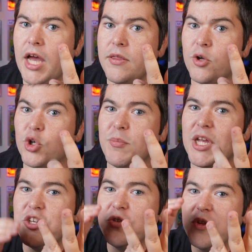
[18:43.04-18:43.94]
They're going to
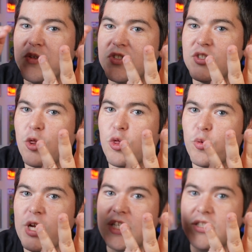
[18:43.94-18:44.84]
make you
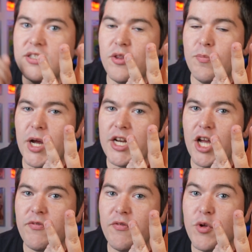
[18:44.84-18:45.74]
money
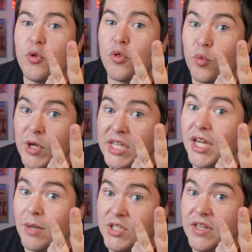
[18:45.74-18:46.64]
off of you 3
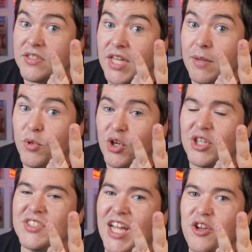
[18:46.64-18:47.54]
times on the same book,
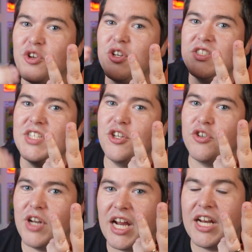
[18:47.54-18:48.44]
because now you're going to send
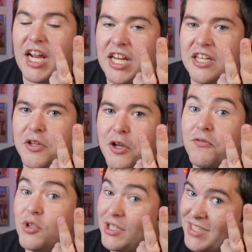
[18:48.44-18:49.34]
your 9.9 in
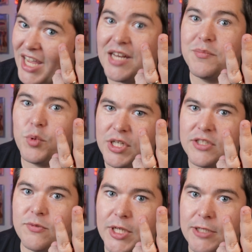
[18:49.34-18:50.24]
for a 10
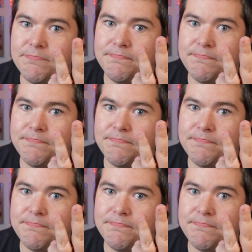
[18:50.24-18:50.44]
pre-screen.